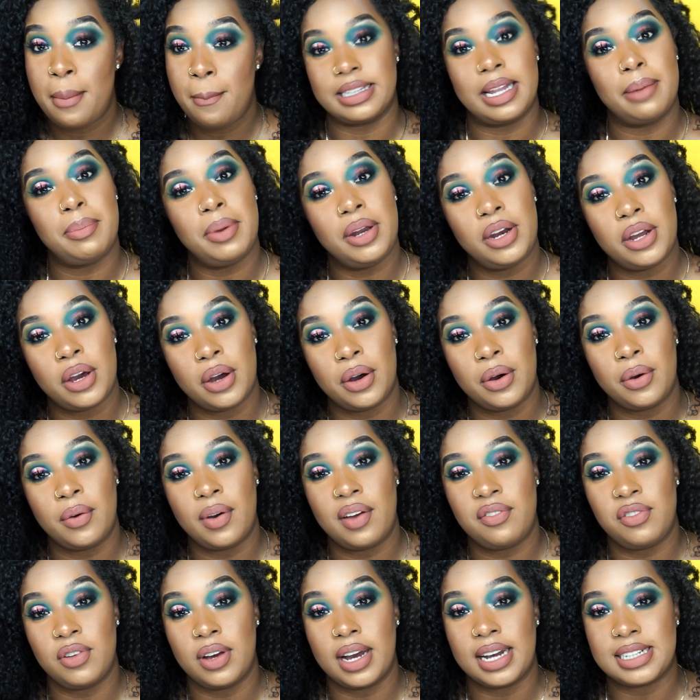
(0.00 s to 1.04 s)
Let me know
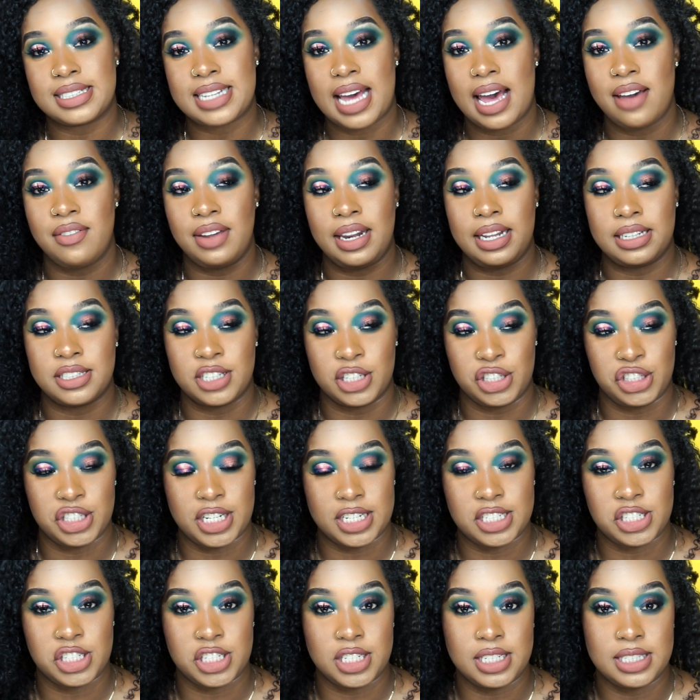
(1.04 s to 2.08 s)
if you guys have any
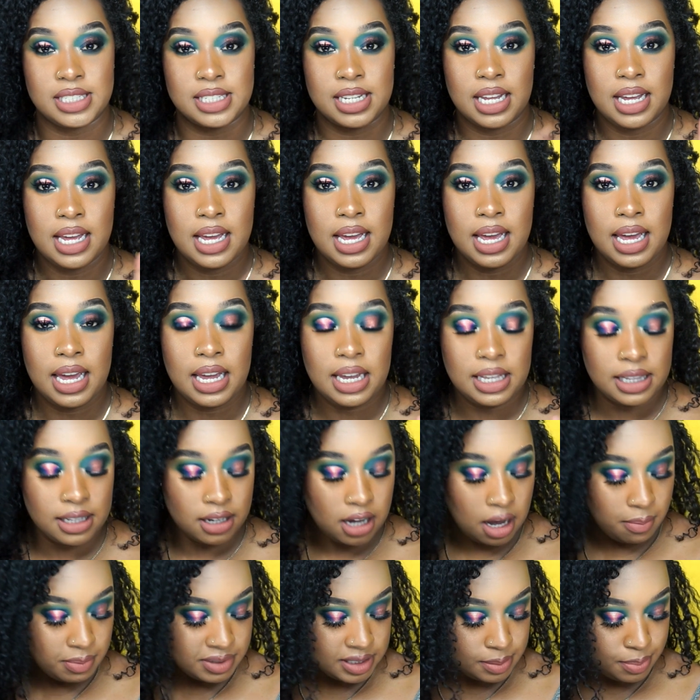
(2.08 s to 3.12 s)
suggestions in the
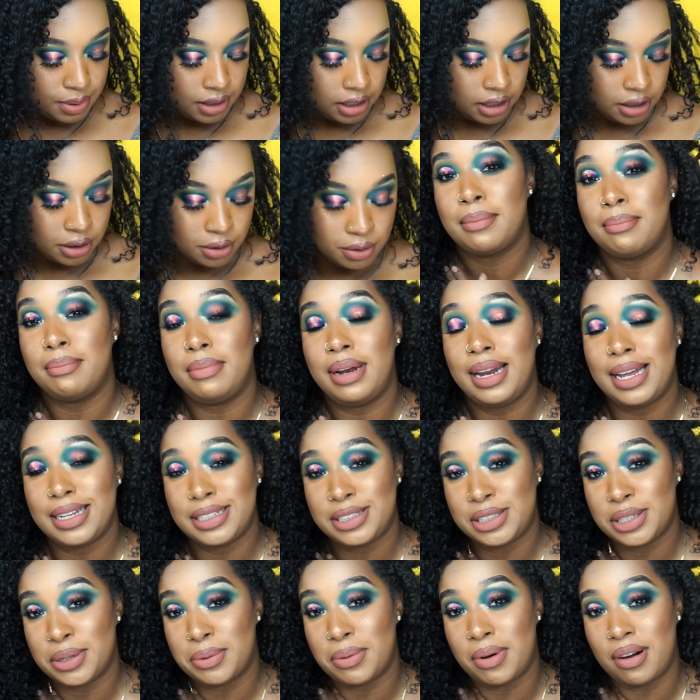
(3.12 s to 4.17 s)
comments below.
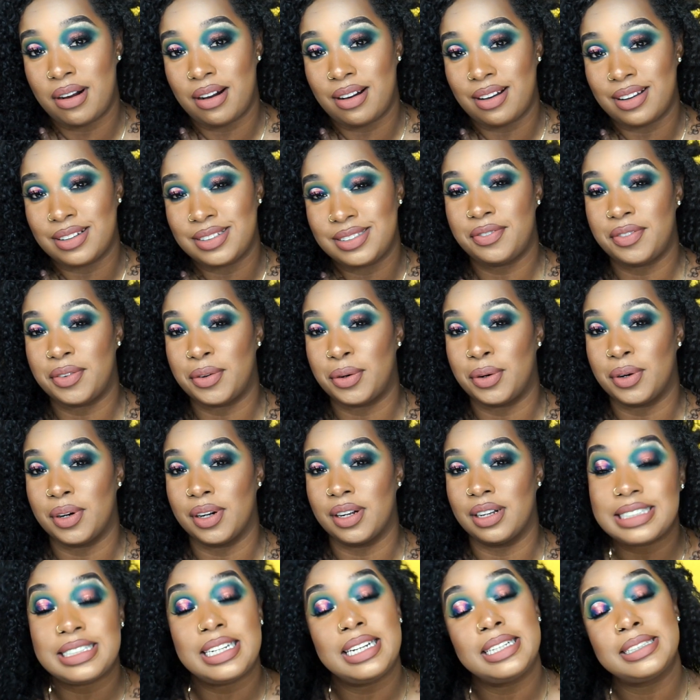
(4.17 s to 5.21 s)
Bless your heart
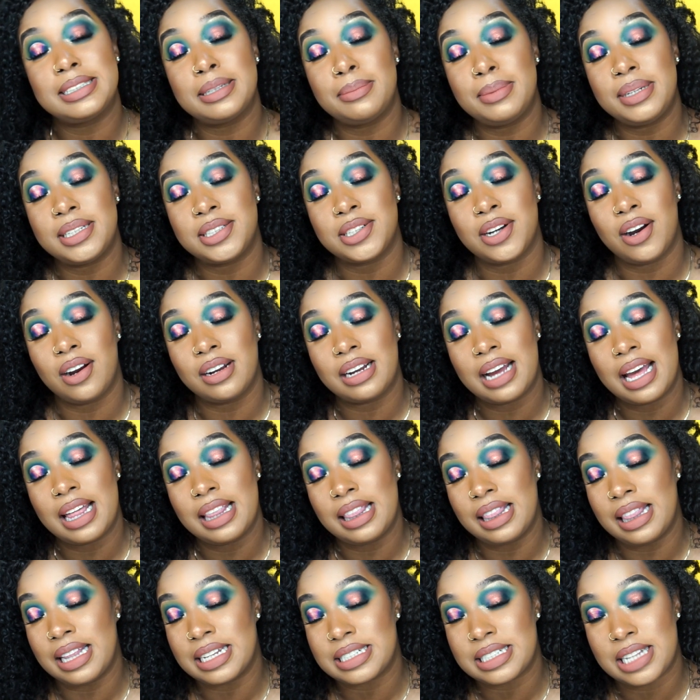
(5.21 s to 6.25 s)
for listening to me talk
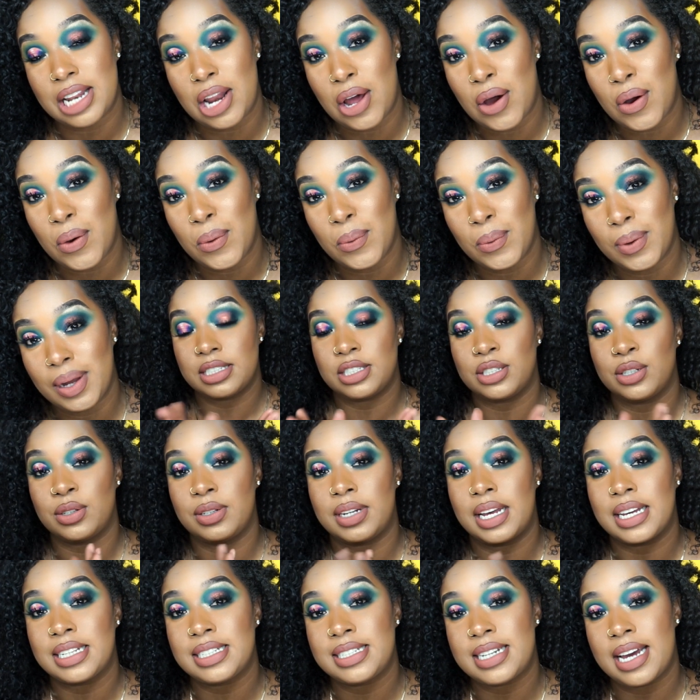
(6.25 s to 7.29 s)
this long. Until
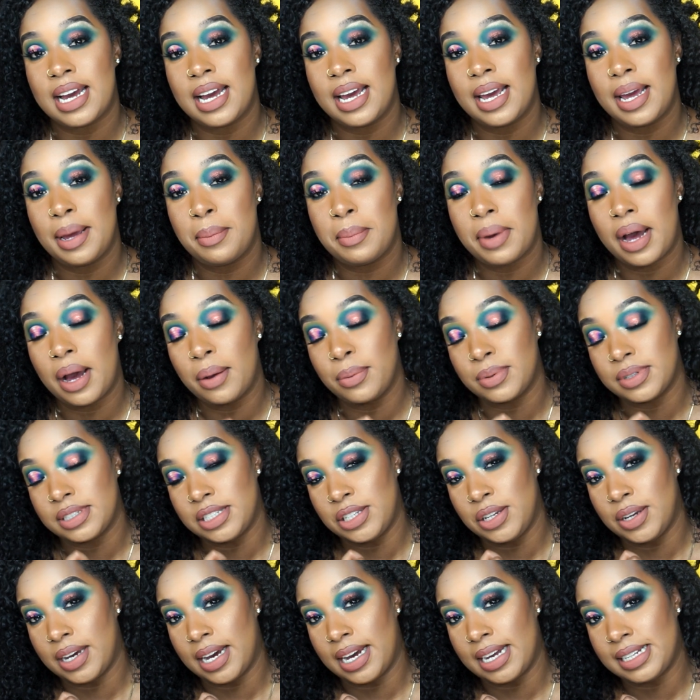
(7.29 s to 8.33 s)
next time, I will
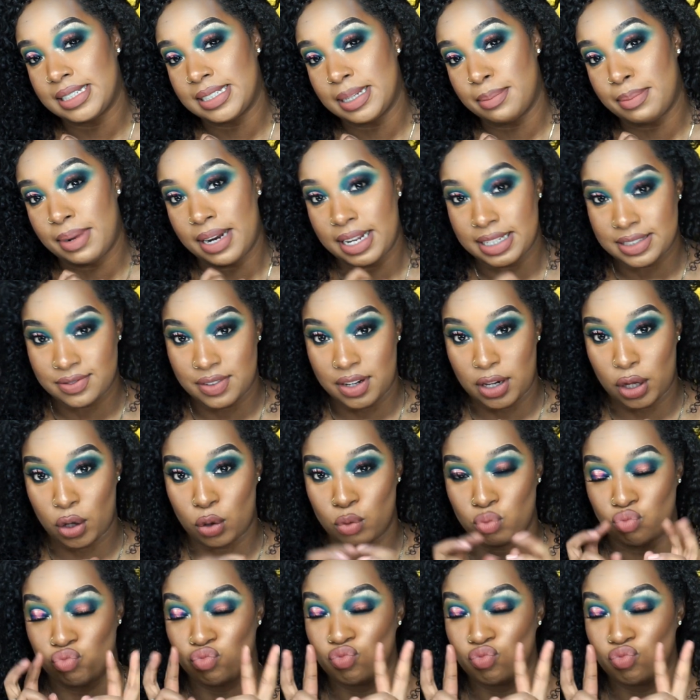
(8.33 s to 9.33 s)
see you guys in my next video.